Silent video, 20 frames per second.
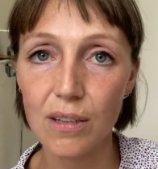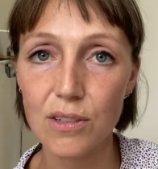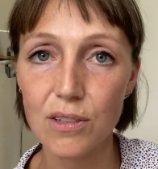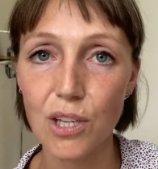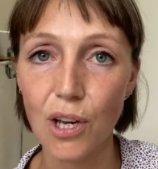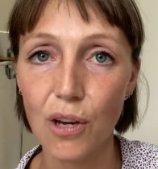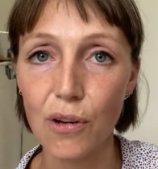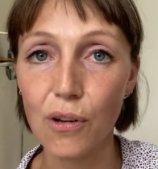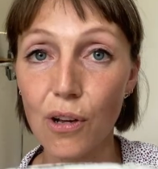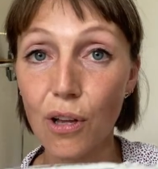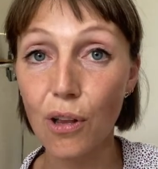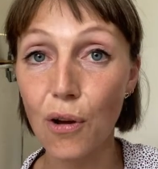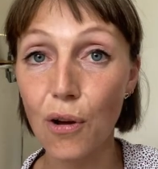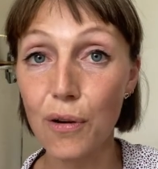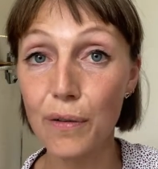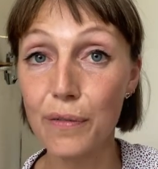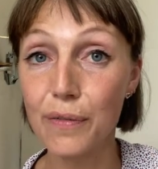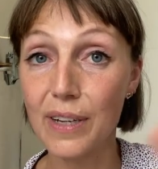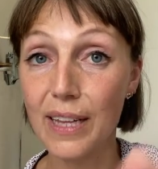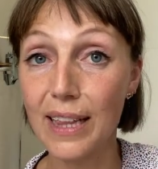so
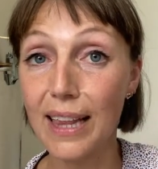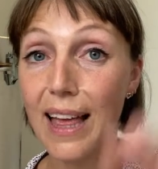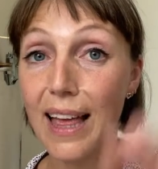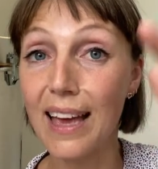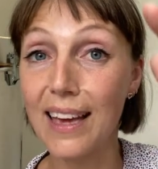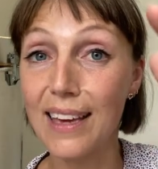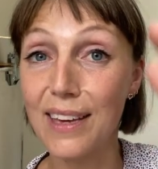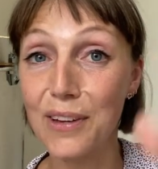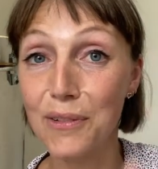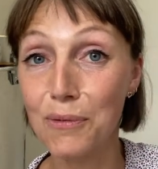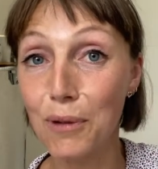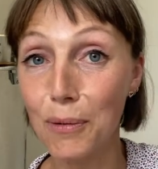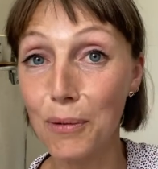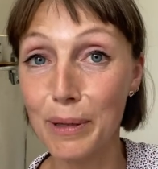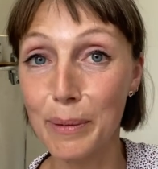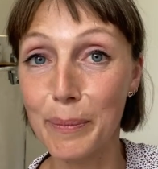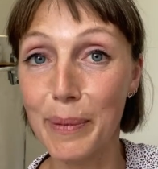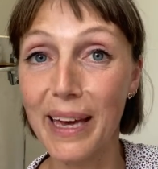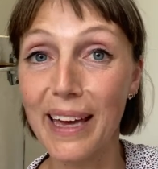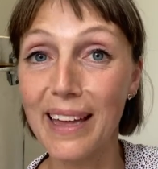cloth, clay,
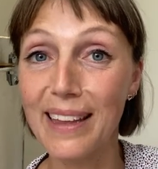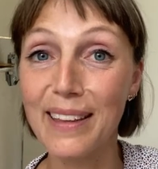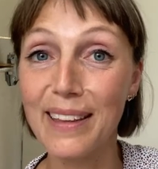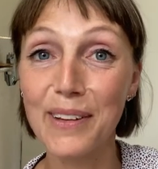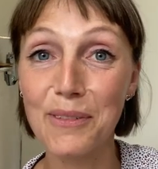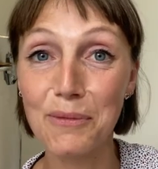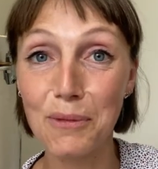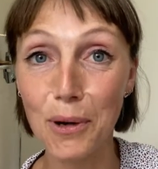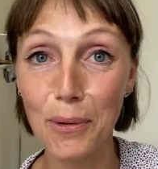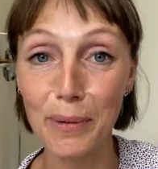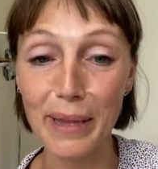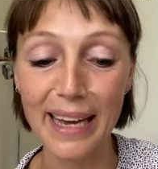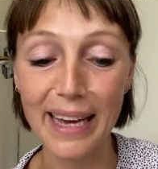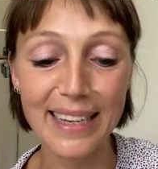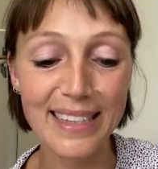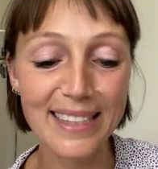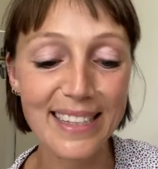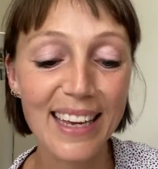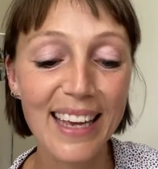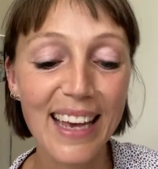rolling pin, roll
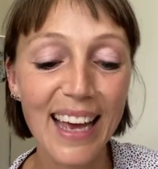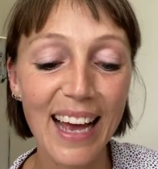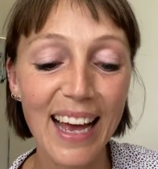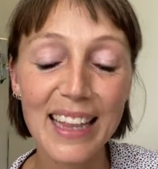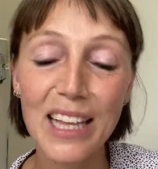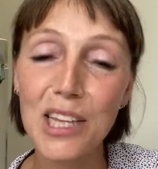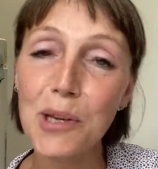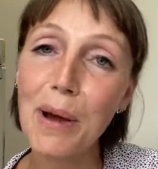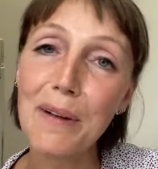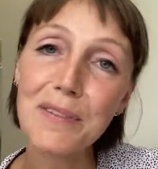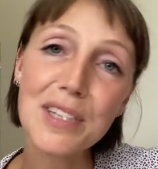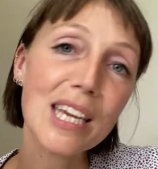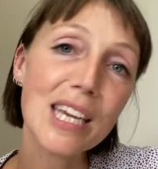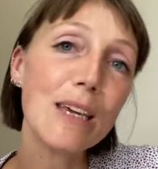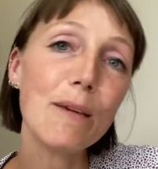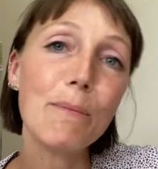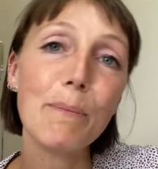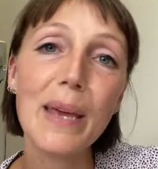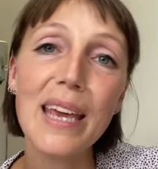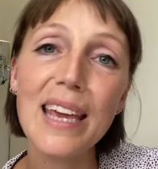it, and then you have to
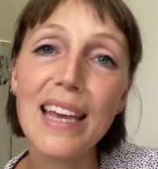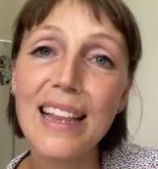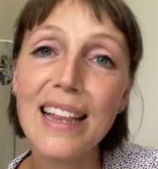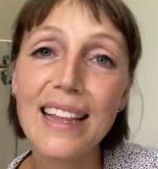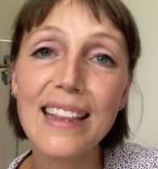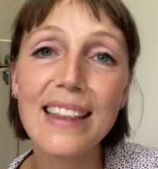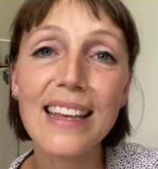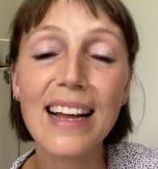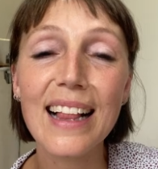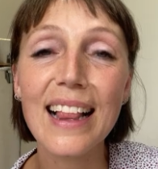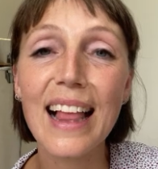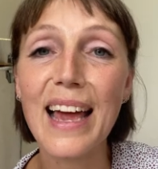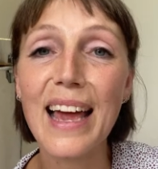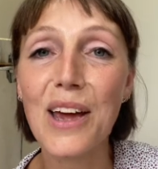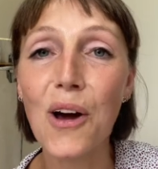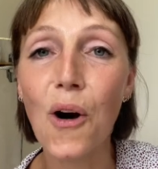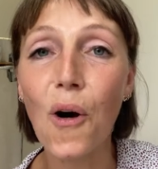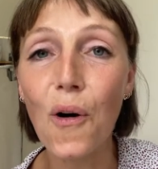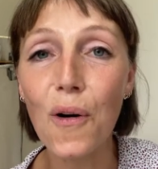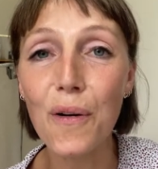keep peeling the clay
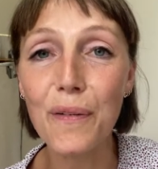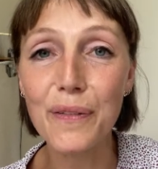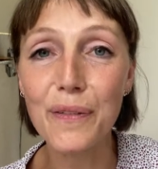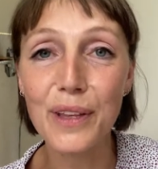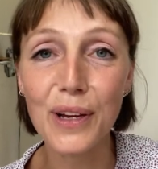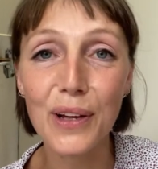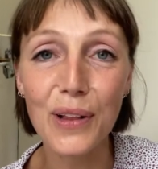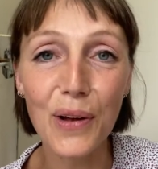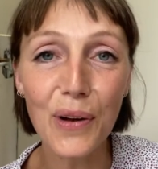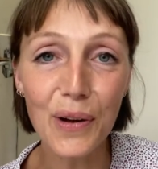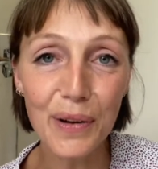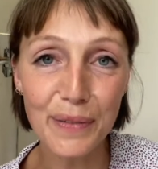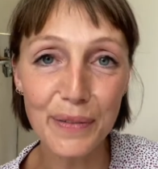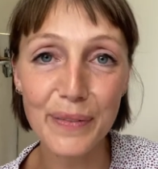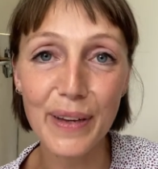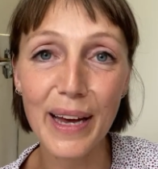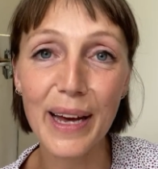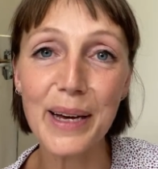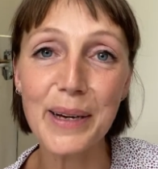off the cloth,